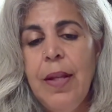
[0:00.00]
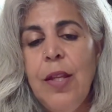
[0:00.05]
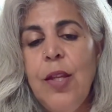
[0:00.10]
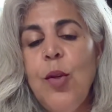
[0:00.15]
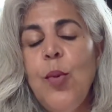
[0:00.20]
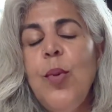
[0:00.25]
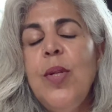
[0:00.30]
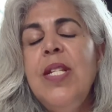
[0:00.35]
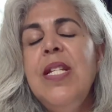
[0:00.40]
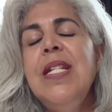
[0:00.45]

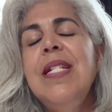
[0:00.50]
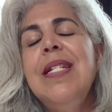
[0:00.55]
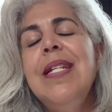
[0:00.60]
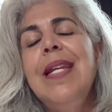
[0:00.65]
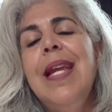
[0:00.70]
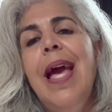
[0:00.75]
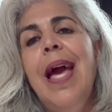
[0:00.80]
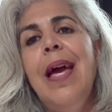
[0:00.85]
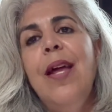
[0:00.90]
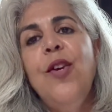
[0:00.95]
You would need
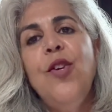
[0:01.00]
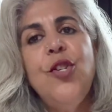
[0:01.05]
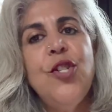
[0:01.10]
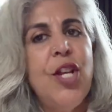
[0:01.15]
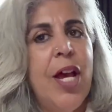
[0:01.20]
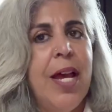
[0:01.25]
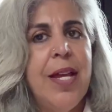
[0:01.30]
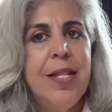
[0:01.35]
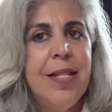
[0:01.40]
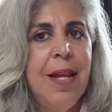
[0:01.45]
an
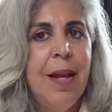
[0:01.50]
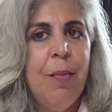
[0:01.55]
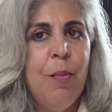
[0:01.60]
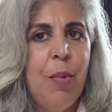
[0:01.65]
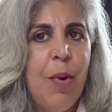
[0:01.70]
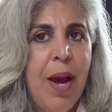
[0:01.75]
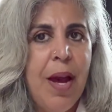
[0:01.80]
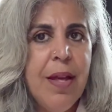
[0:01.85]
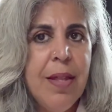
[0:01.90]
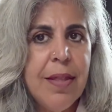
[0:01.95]
energizing
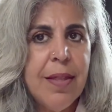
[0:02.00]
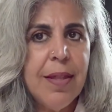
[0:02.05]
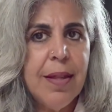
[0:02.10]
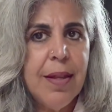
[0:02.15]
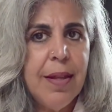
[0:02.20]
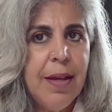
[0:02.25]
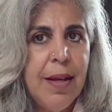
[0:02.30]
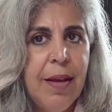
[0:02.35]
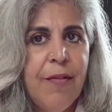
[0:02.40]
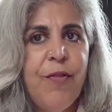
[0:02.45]
breath
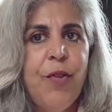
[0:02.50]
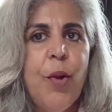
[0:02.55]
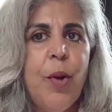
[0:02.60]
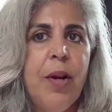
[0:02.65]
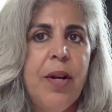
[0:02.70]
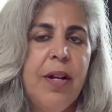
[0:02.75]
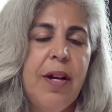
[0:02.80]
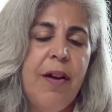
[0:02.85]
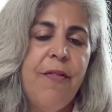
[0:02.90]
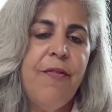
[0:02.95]
if you're
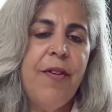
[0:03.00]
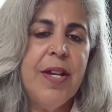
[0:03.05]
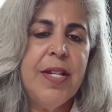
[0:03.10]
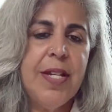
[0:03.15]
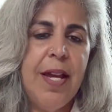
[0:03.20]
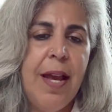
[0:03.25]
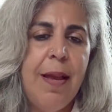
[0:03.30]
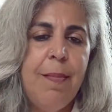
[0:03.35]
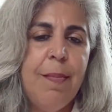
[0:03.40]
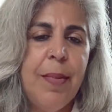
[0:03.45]
a Kapha
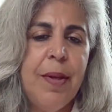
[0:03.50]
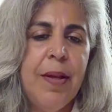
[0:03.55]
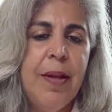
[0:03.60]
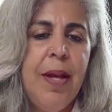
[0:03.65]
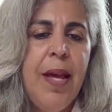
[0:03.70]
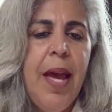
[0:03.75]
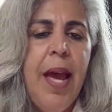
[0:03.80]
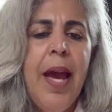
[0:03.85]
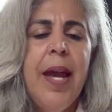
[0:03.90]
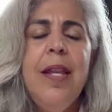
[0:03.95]
type.
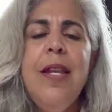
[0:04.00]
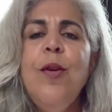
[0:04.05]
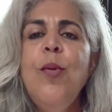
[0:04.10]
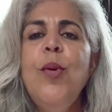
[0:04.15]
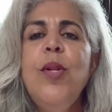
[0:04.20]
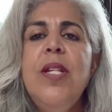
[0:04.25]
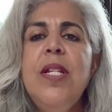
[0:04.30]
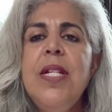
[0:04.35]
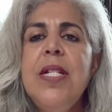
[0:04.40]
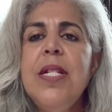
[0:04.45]
And you
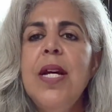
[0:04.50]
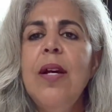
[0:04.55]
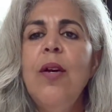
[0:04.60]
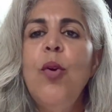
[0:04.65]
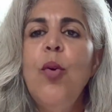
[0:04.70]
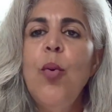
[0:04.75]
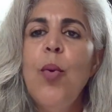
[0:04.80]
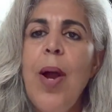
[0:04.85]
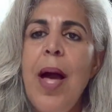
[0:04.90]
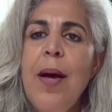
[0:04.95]
would need a
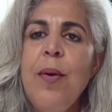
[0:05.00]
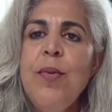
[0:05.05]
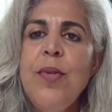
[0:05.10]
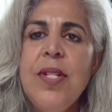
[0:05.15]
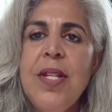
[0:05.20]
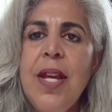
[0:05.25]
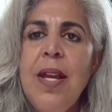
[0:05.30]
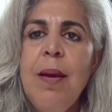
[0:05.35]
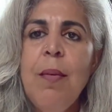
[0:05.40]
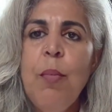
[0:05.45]

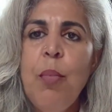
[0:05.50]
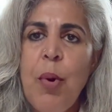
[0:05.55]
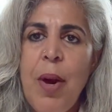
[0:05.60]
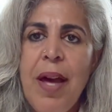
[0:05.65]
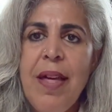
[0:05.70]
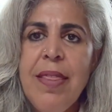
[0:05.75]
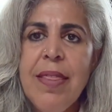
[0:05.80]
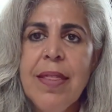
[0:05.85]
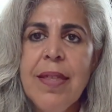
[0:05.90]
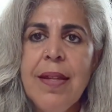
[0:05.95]
grounding
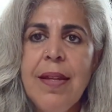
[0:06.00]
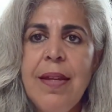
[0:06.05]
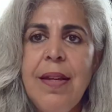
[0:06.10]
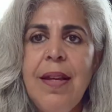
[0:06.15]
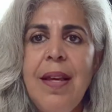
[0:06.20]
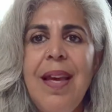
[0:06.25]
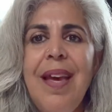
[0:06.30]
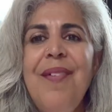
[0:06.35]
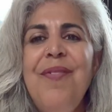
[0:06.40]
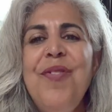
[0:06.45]
breath
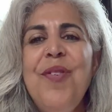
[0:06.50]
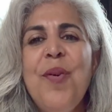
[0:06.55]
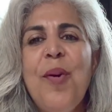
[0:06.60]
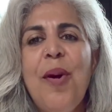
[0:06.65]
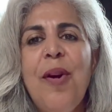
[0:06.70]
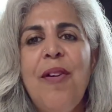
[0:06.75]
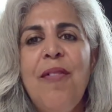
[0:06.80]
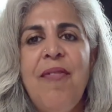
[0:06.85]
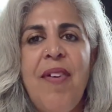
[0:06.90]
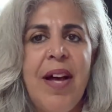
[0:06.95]
if you
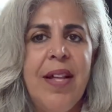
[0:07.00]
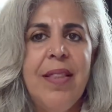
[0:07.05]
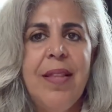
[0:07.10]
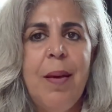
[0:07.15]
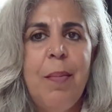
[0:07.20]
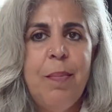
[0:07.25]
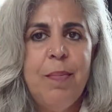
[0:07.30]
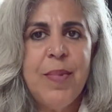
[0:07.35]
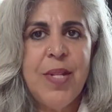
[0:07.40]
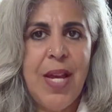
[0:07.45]
are a
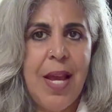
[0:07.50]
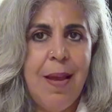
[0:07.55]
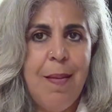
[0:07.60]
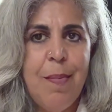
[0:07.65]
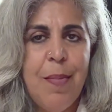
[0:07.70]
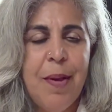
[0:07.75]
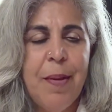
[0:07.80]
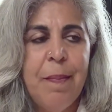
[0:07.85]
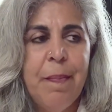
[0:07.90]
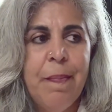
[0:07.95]
Vata
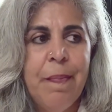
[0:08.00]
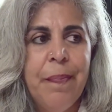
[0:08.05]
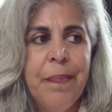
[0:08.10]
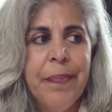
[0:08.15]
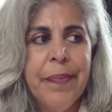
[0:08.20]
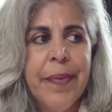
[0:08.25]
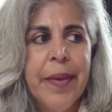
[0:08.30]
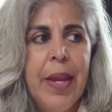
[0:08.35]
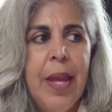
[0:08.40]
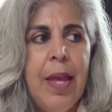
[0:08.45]
type.
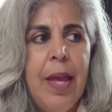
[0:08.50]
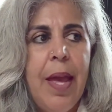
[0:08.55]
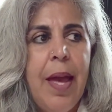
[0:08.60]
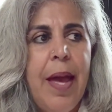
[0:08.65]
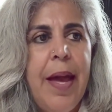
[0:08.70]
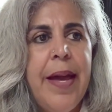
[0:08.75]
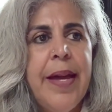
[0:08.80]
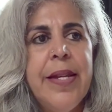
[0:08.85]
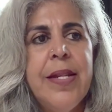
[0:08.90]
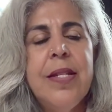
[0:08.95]

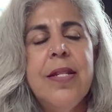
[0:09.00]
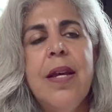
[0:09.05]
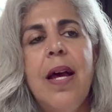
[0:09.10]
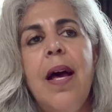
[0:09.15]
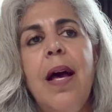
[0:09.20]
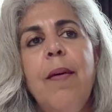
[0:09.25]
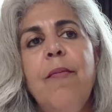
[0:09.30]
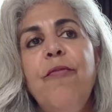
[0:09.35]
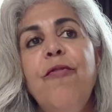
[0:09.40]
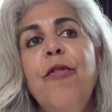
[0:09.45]
And
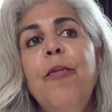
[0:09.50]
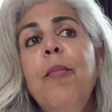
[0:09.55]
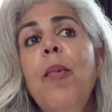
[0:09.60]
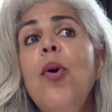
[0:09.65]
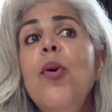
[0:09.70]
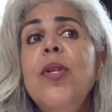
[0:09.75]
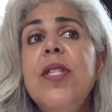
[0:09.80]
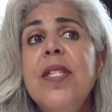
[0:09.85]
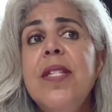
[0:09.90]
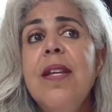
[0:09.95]
for
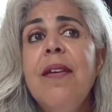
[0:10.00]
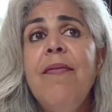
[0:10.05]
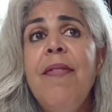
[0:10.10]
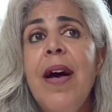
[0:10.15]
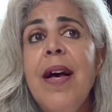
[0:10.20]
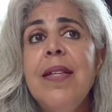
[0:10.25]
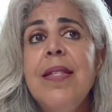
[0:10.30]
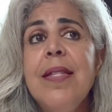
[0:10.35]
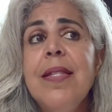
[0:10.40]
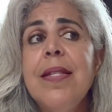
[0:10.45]
most of
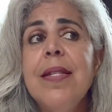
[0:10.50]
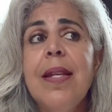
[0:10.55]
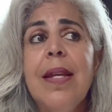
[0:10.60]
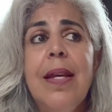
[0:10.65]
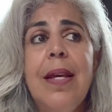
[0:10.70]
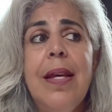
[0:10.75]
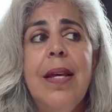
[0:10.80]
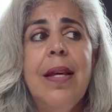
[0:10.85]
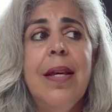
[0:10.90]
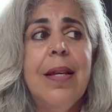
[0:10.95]
us
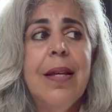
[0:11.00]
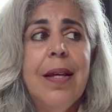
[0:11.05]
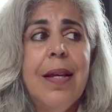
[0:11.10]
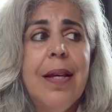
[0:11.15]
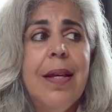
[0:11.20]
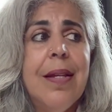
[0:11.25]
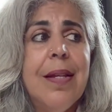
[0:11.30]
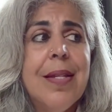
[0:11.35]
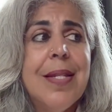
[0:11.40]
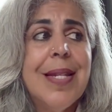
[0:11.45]

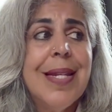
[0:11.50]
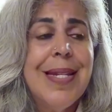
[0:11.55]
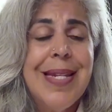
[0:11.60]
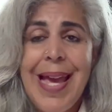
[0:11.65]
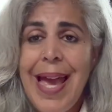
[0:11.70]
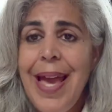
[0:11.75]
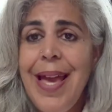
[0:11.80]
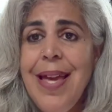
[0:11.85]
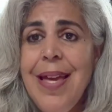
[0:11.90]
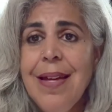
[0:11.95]

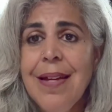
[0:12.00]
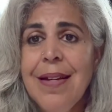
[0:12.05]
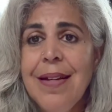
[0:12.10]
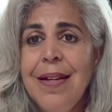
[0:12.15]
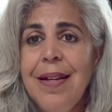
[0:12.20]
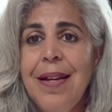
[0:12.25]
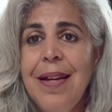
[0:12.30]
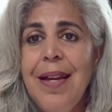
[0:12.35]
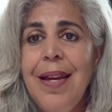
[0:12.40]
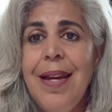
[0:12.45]
today,
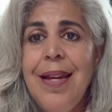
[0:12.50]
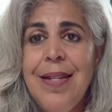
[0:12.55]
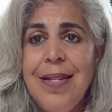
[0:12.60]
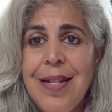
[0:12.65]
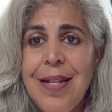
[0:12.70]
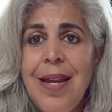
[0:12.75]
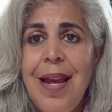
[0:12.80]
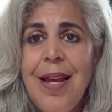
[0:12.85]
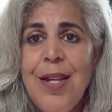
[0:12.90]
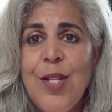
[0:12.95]
in
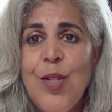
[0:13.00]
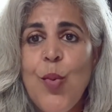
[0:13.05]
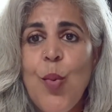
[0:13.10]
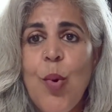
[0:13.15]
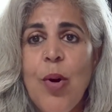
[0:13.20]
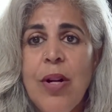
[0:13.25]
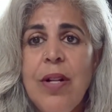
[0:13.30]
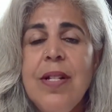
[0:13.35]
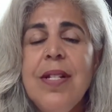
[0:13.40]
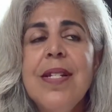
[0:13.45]
today's
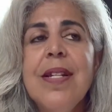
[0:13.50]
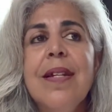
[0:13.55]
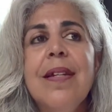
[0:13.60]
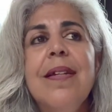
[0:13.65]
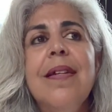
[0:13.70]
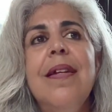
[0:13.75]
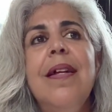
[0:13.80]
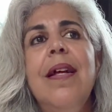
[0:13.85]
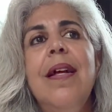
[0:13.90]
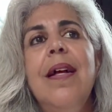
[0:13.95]
world,
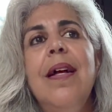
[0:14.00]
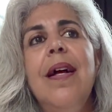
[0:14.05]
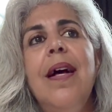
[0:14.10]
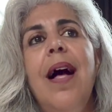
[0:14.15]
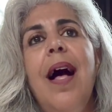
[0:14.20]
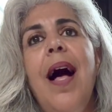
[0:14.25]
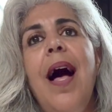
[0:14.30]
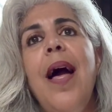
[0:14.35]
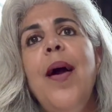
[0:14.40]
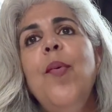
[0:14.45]

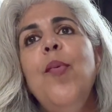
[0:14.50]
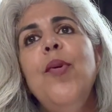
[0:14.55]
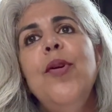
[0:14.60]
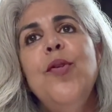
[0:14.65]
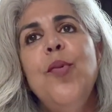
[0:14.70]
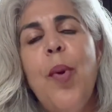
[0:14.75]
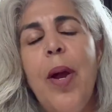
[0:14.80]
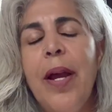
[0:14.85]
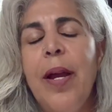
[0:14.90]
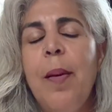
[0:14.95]
I
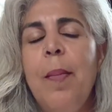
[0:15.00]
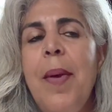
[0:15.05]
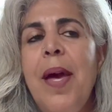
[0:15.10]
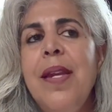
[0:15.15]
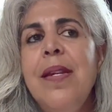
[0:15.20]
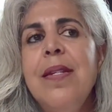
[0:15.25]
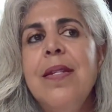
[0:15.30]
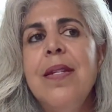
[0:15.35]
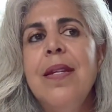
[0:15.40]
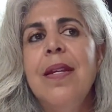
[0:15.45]
would
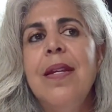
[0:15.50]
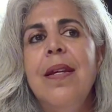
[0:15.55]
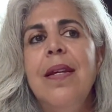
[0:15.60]
recommend,